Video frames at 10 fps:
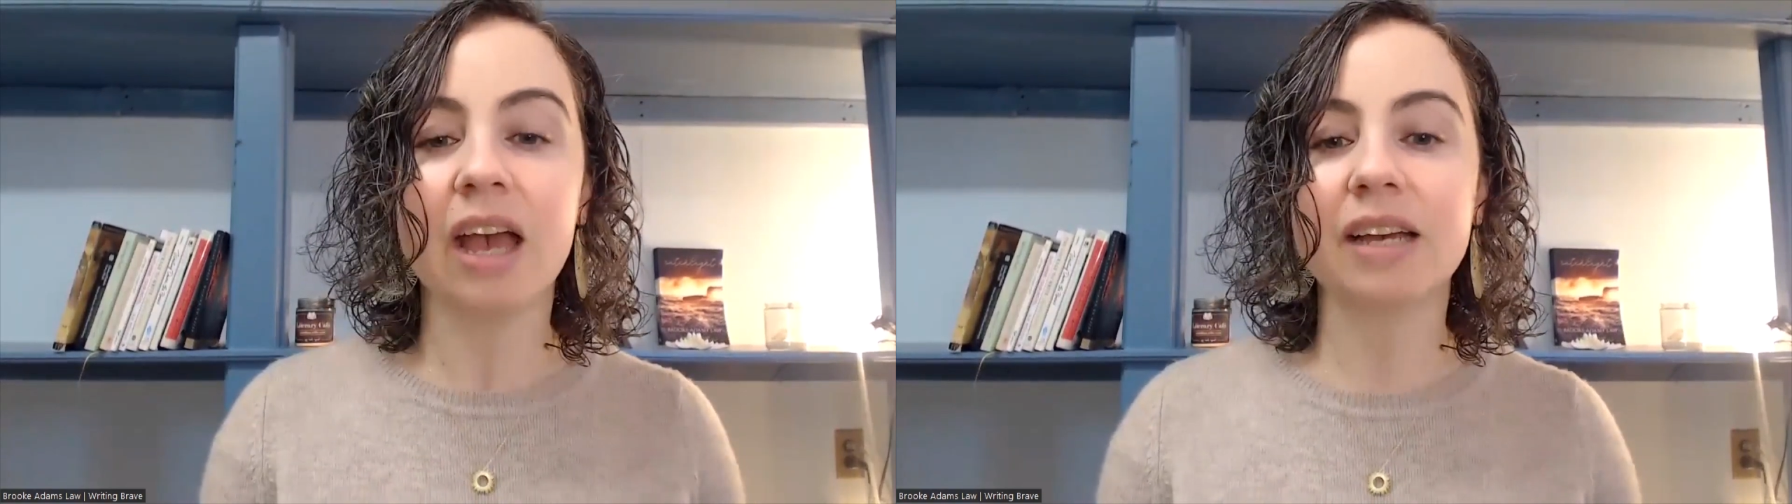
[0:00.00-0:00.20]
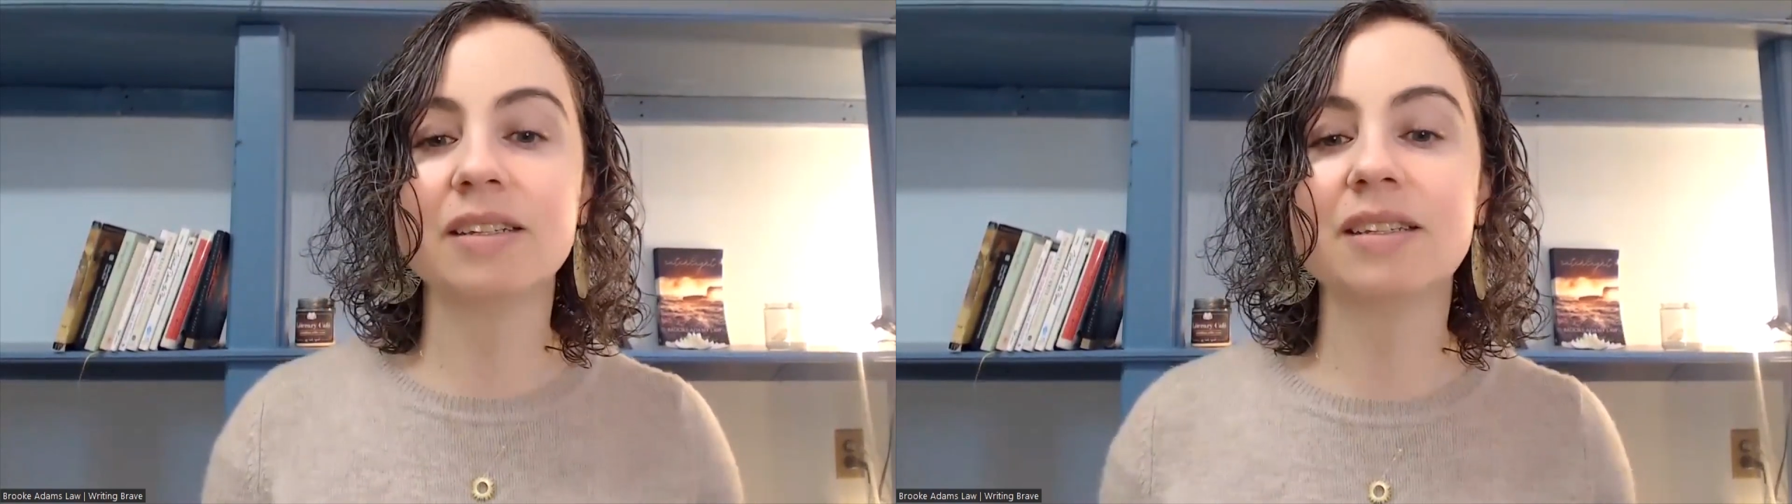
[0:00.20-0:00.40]

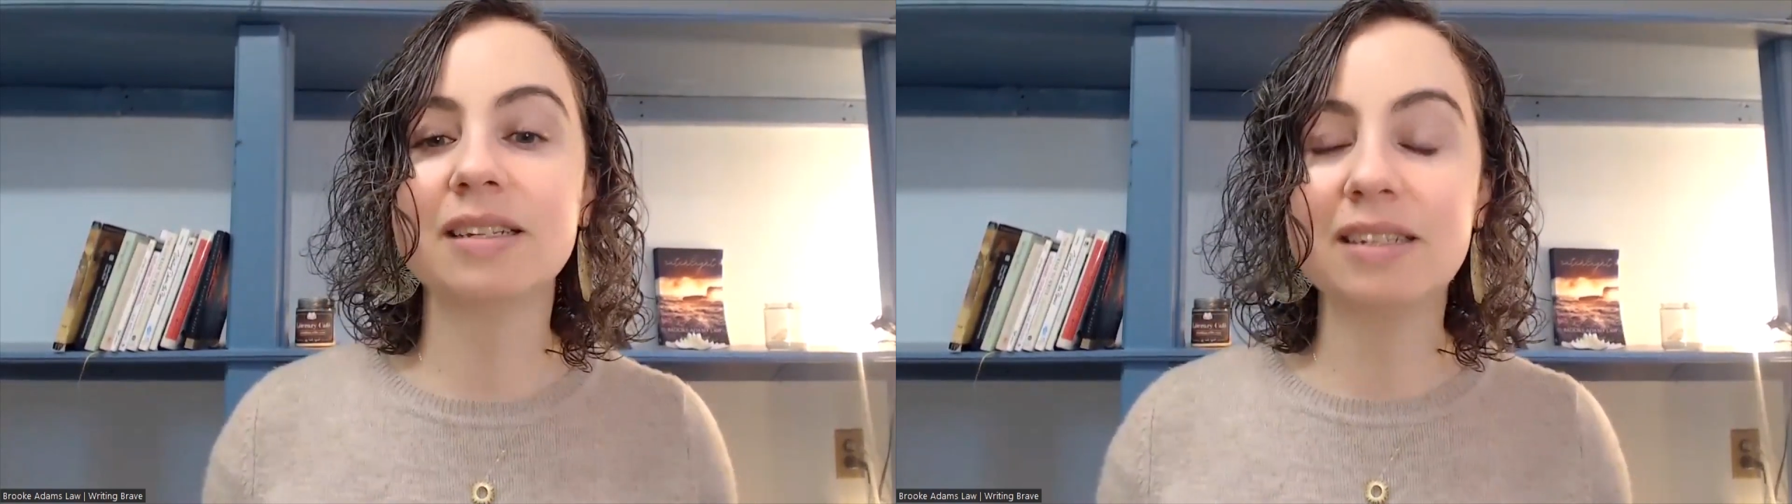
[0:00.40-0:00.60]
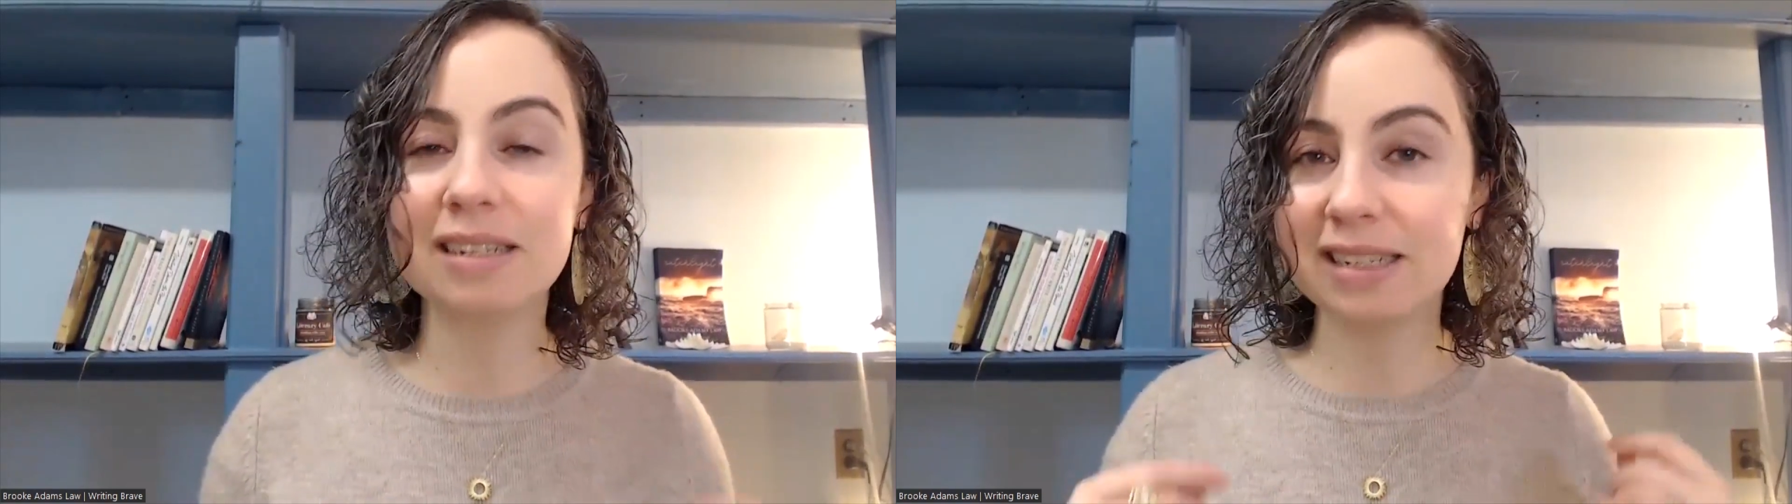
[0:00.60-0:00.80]

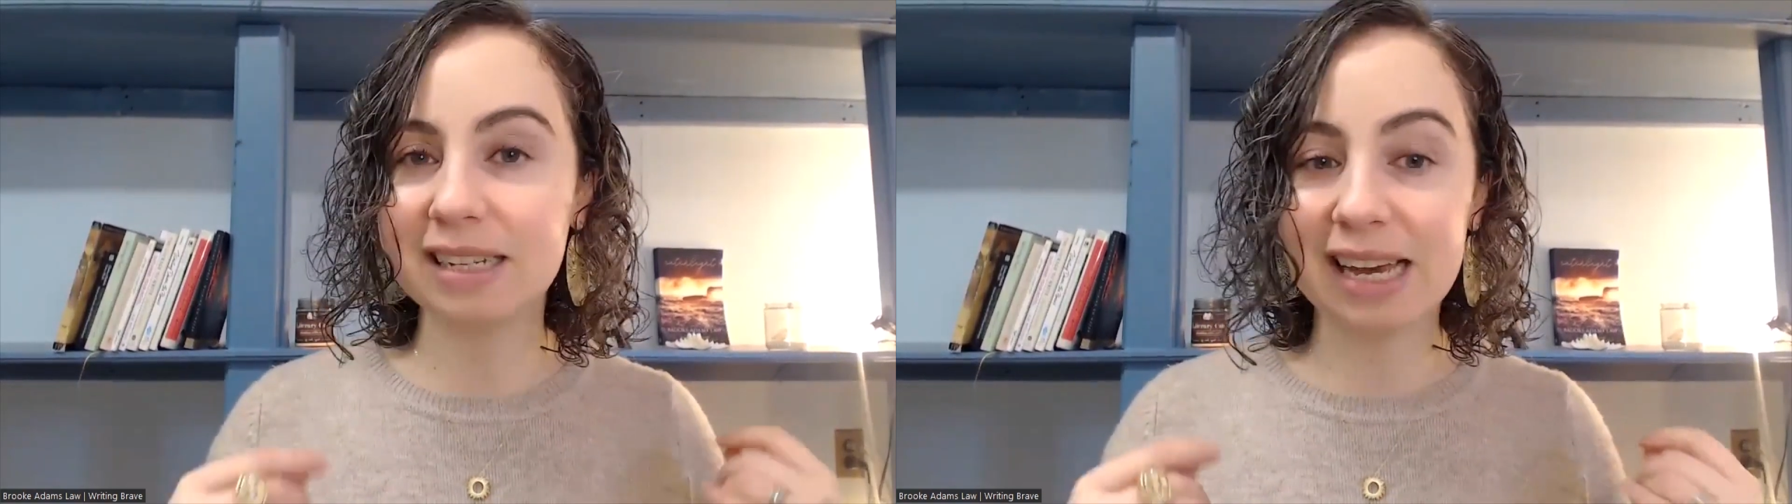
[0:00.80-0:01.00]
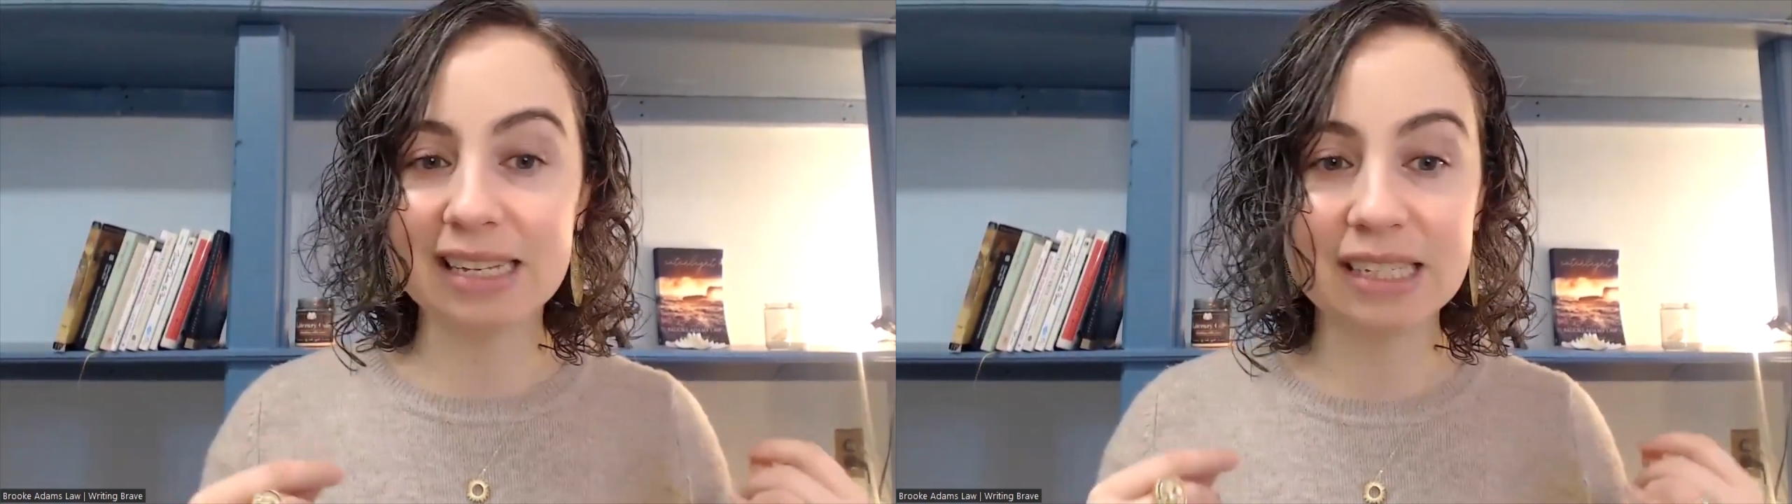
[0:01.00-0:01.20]

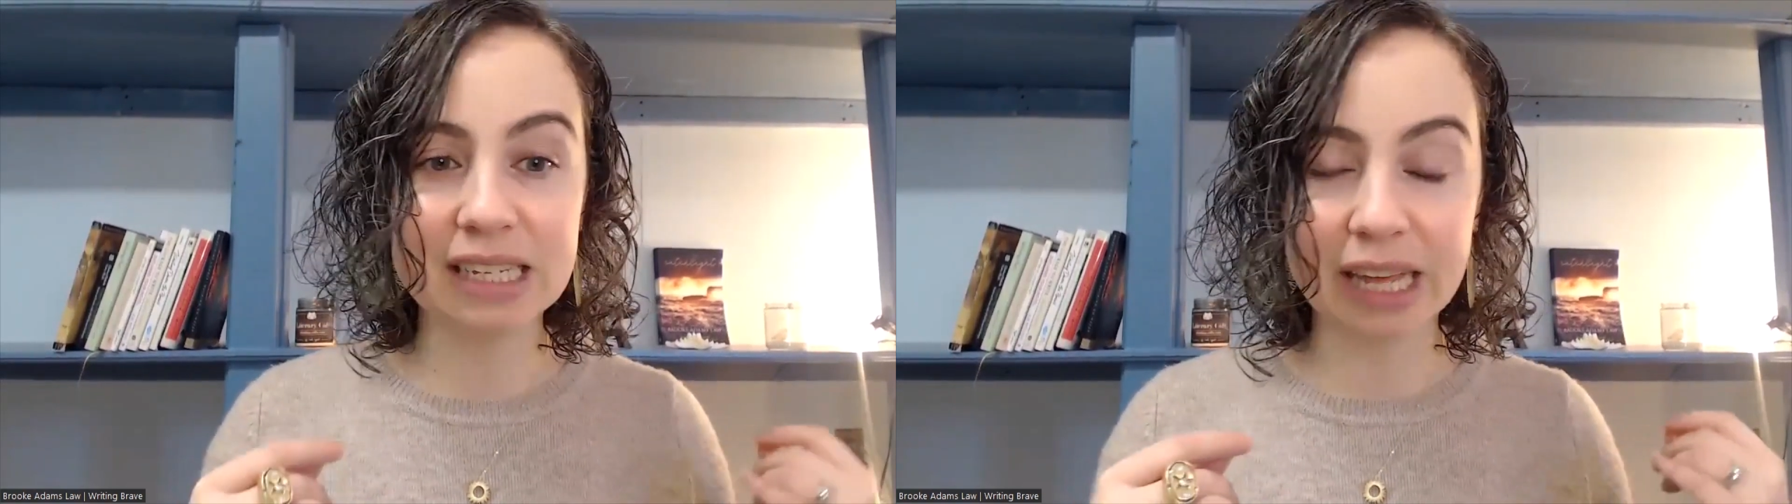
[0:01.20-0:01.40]
consistency isn't